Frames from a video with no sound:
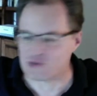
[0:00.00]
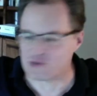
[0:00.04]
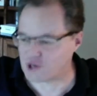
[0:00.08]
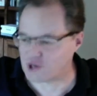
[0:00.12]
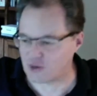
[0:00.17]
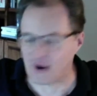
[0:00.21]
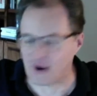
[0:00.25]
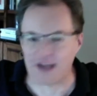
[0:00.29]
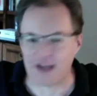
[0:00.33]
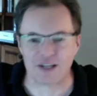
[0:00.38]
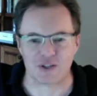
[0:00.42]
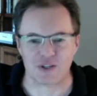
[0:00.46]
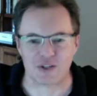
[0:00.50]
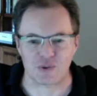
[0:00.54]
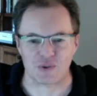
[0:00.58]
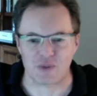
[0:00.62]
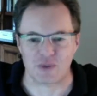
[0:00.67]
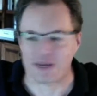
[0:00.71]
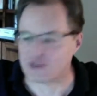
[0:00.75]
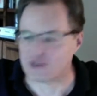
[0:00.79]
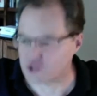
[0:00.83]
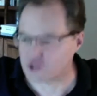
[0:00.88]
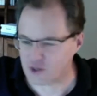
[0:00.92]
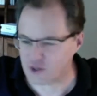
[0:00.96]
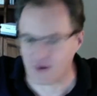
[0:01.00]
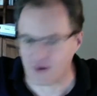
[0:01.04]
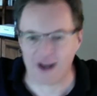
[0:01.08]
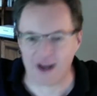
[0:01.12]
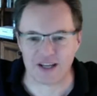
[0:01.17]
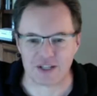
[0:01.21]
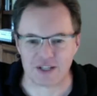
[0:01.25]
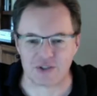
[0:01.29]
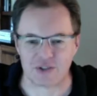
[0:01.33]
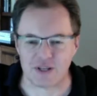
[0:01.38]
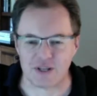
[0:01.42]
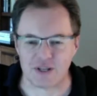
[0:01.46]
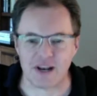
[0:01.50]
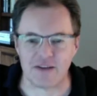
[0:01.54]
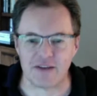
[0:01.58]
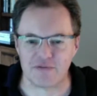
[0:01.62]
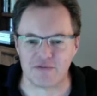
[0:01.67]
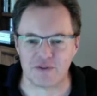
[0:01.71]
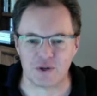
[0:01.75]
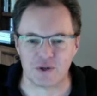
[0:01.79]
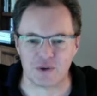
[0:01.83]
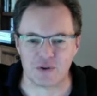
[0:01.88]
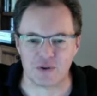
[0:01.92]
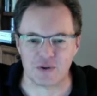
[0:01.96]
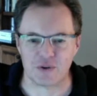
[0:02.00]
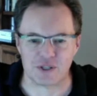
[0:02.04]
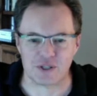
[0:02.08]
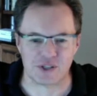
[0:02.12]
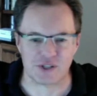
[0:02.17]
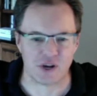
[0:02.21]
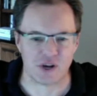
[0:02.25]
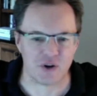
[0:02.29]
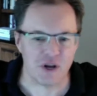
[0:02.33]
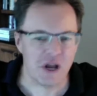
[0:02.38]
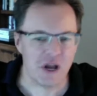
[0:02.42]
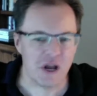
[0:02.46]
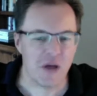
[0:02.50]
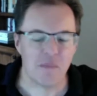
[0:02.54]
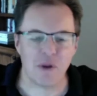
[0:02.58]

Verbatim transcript: Sure, I can do that. Mm-hmm. Sure, I can do. And I figured things out.